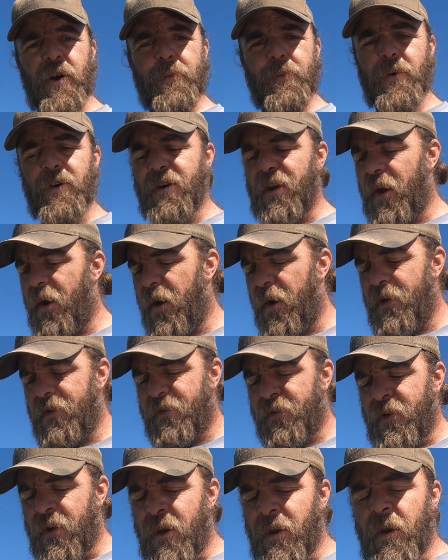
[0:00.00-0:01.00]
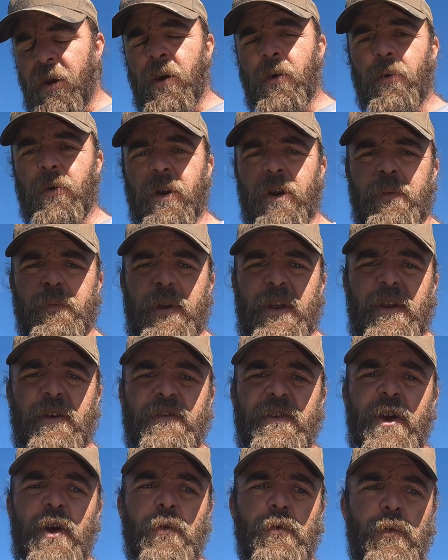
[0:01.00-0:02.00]
upper terrace. We're going to be
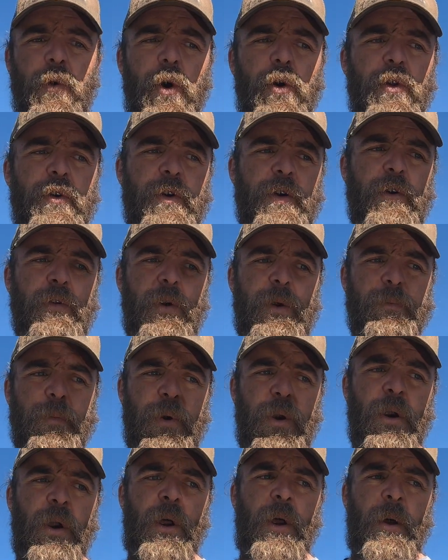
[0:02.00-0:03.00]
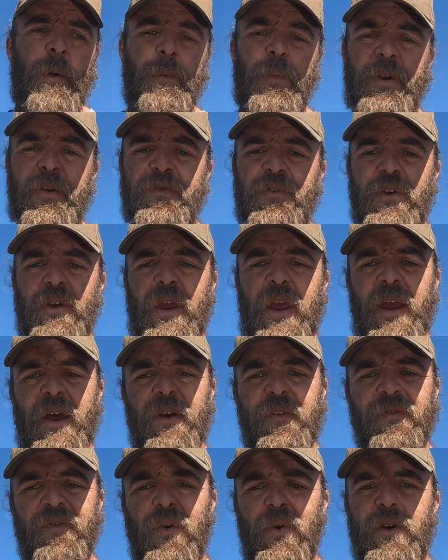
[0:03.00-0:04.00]
using a roller crimper. But if you
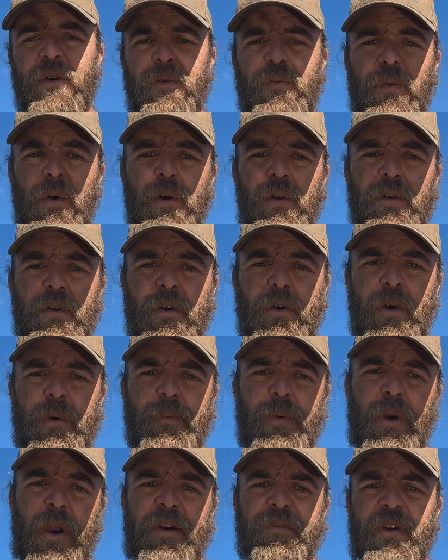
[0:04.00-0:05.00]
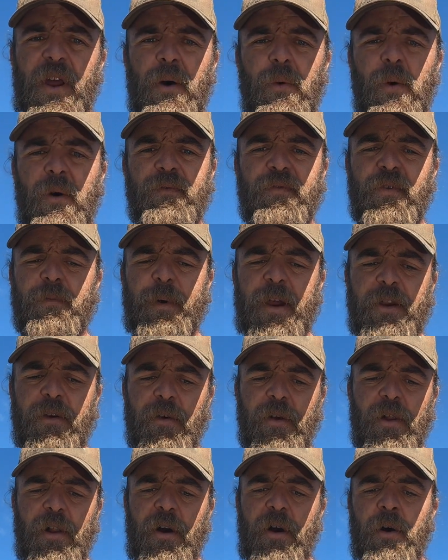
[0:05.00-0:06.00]
can't afford a roller crimper, I've got one for my
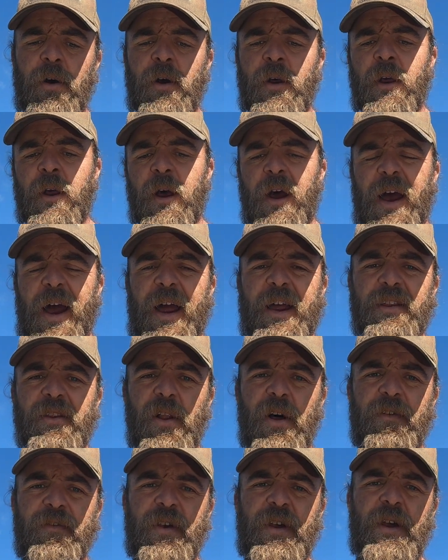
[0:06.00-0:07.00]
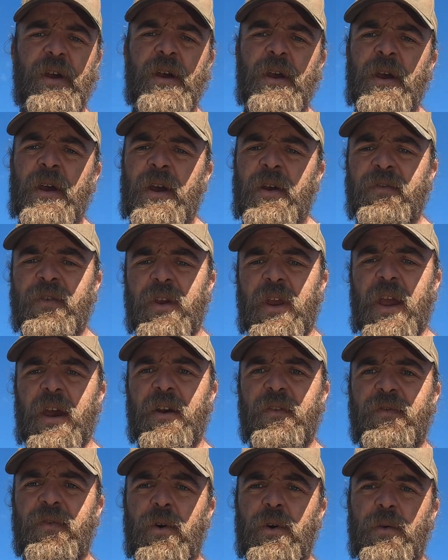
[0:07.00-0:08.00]
Grillo. I love it. If you
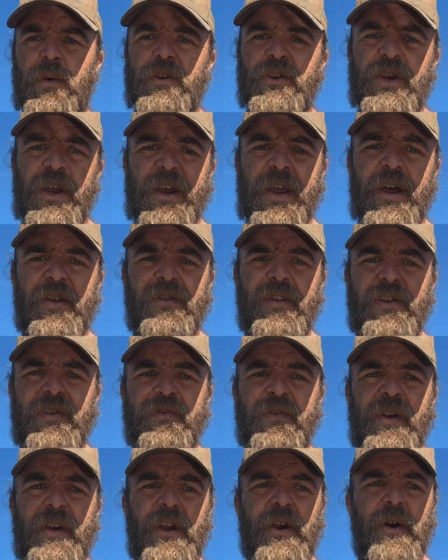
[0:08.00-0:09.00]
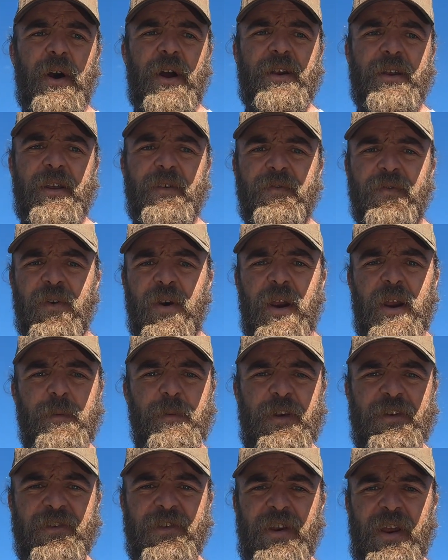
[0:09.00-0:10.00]
can't afford one, check out this video I did for
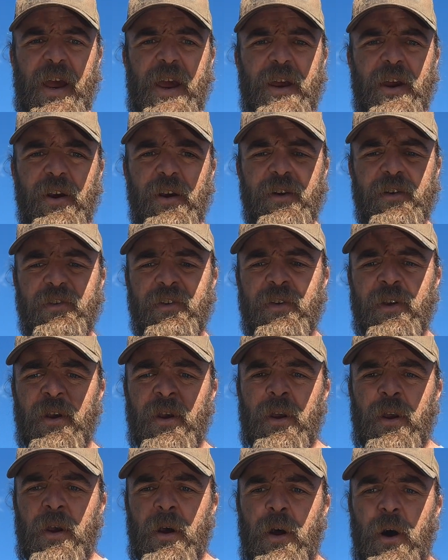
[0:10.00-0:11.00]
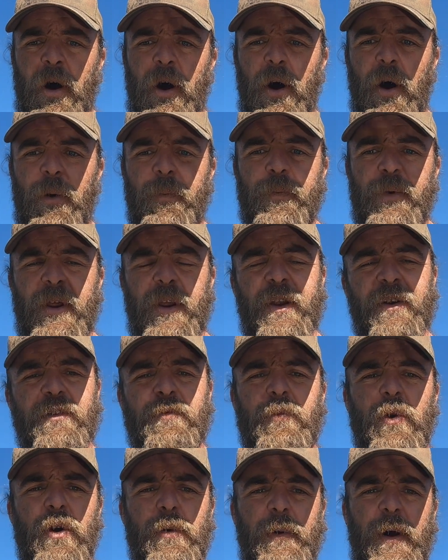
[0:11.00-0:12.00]
ABC Acres And it's
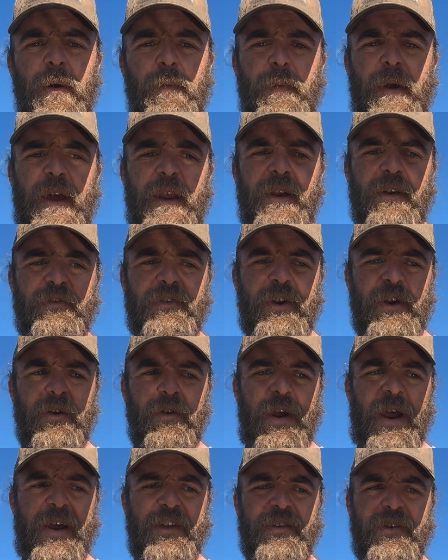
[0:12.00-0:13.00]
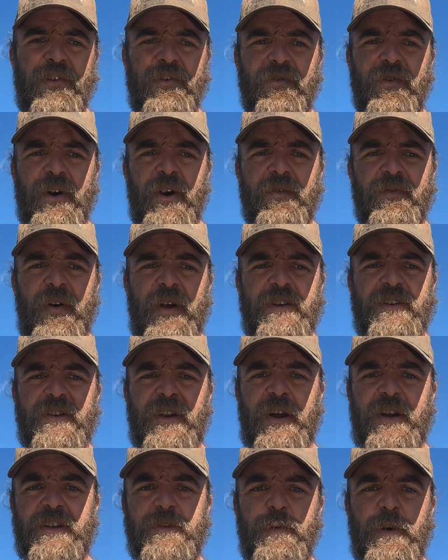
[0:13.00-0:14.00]
more about managing grasses for your fence
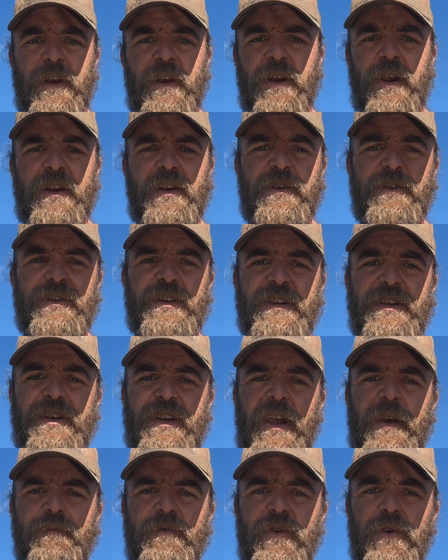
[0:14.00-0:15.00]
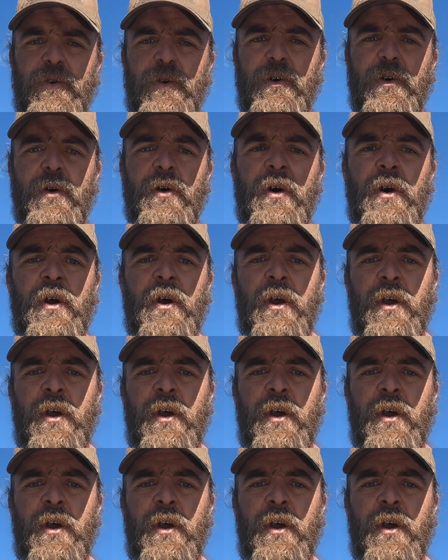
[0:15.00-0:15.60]
lines, but you can use the same tool